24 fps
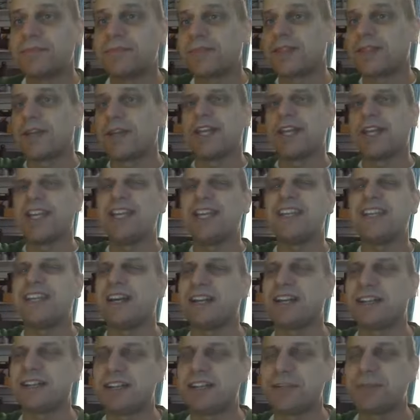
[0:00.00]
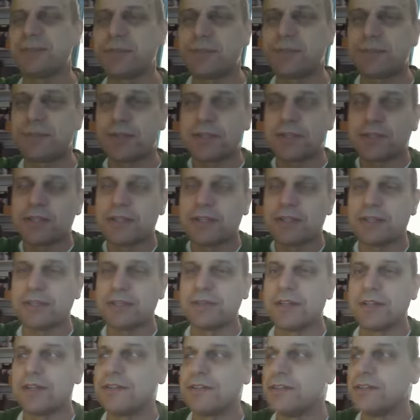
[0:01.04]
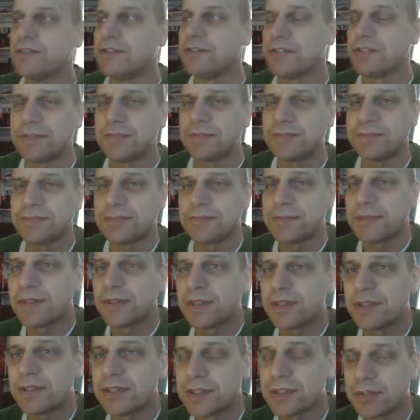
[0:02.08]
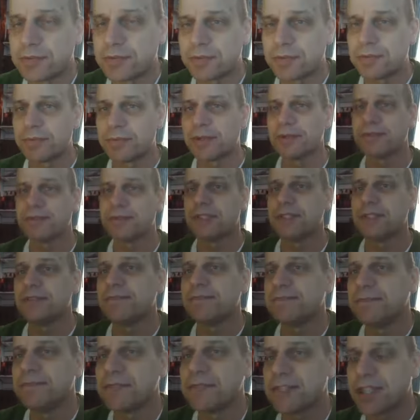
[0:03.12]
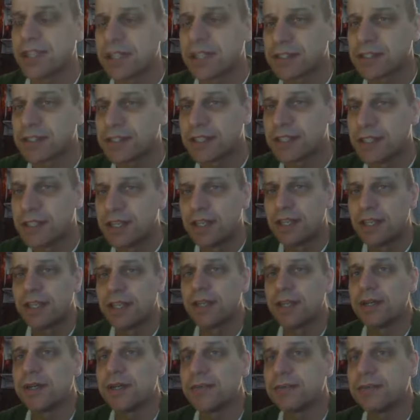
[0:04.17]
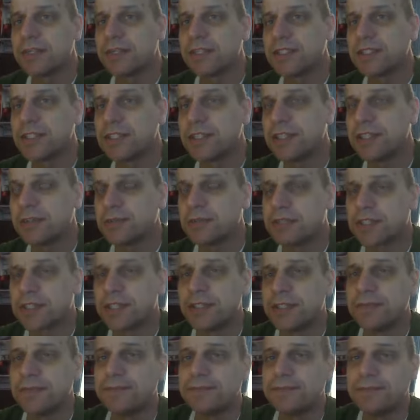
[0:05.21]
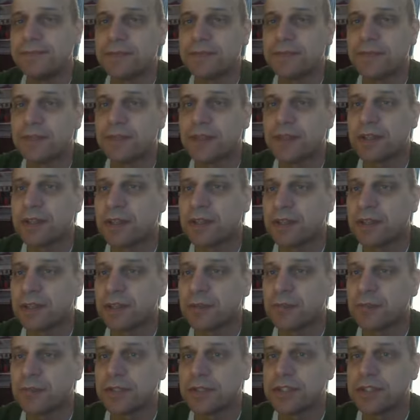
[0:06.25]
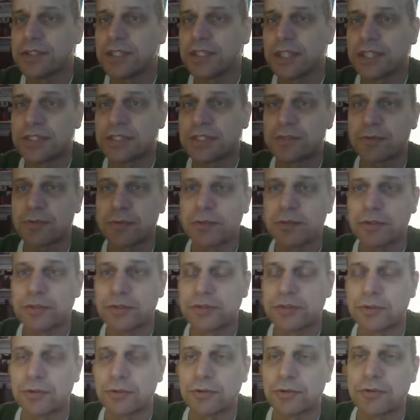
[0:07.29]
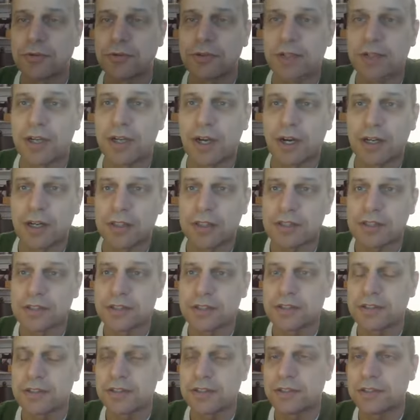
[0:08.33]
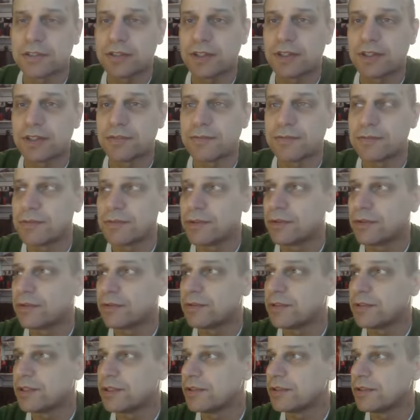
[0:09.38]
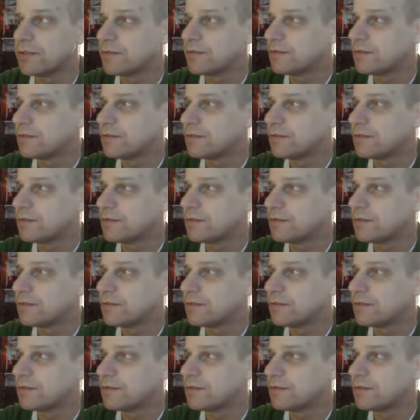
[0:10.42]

I hate acronyms, but I'll use it just for brevity sakes, but TOC, which stands for Total Cost of Ownership.